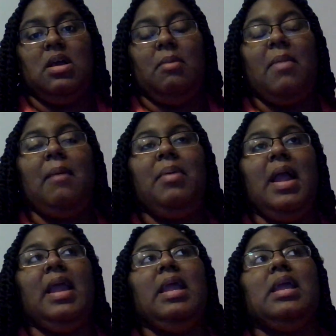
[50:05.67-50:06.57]
my
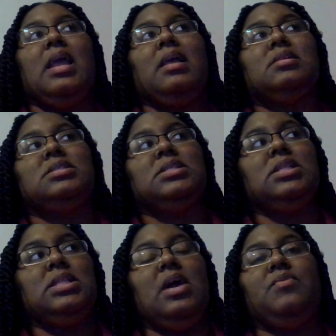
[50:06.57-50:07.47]
pain
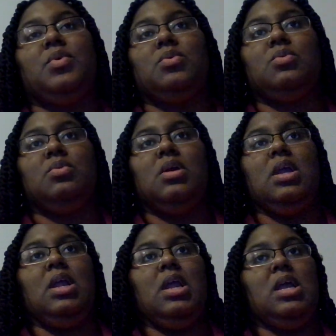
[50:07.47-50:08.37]
level
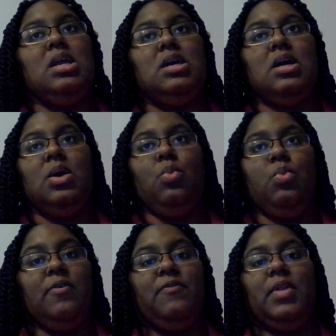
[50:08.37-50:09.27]

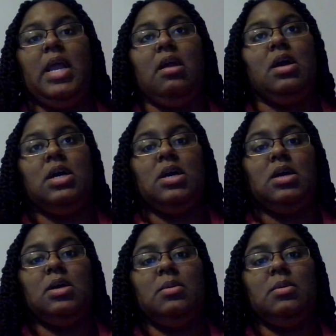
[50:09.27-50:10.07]
would flare up